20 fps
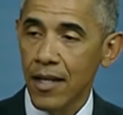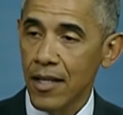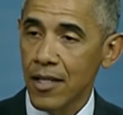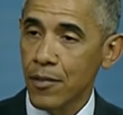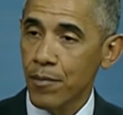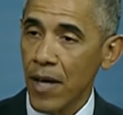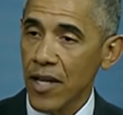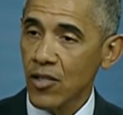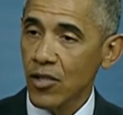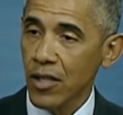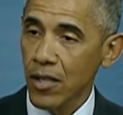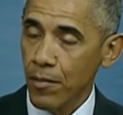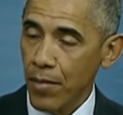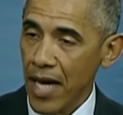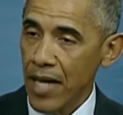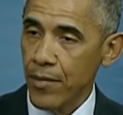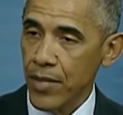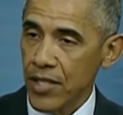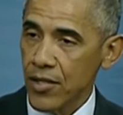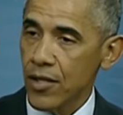especially
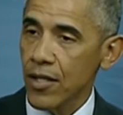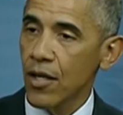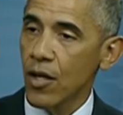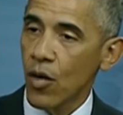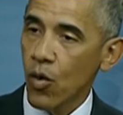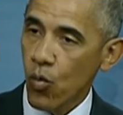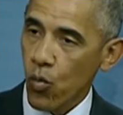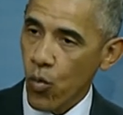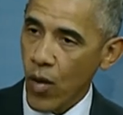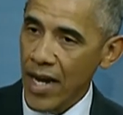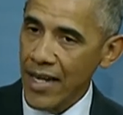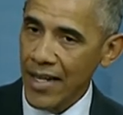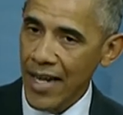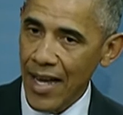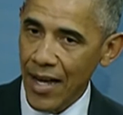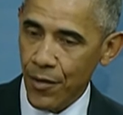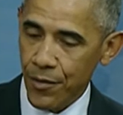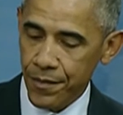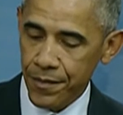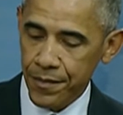babies, right
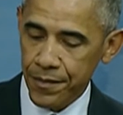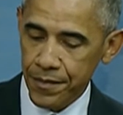now.